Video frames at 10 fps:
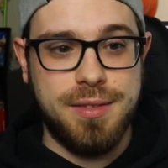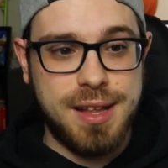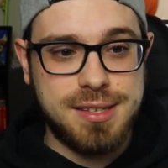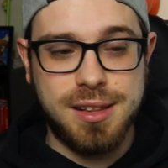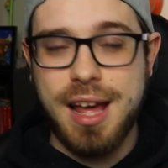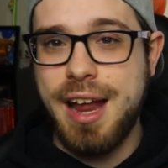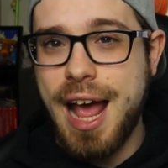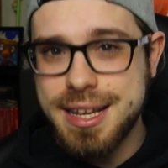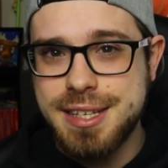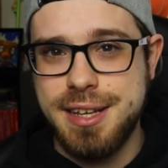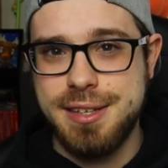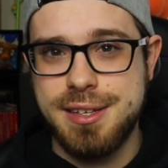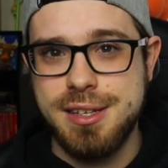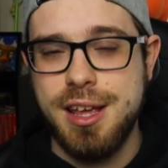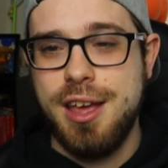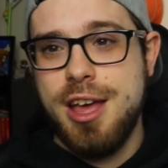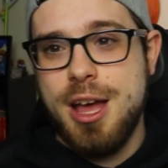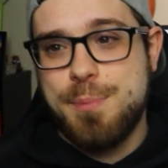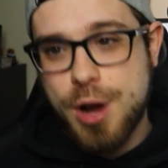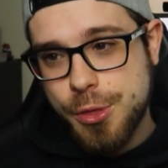That's a lot of S's.
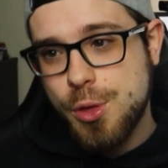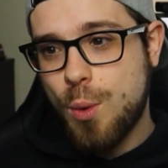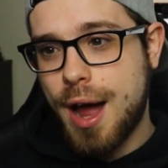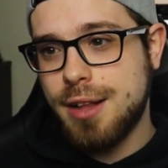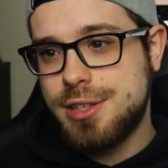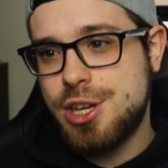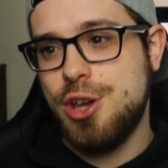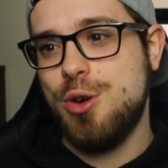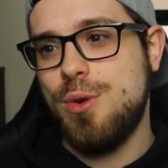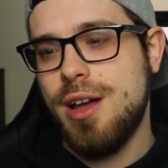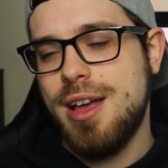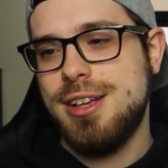Breath of the Wild two,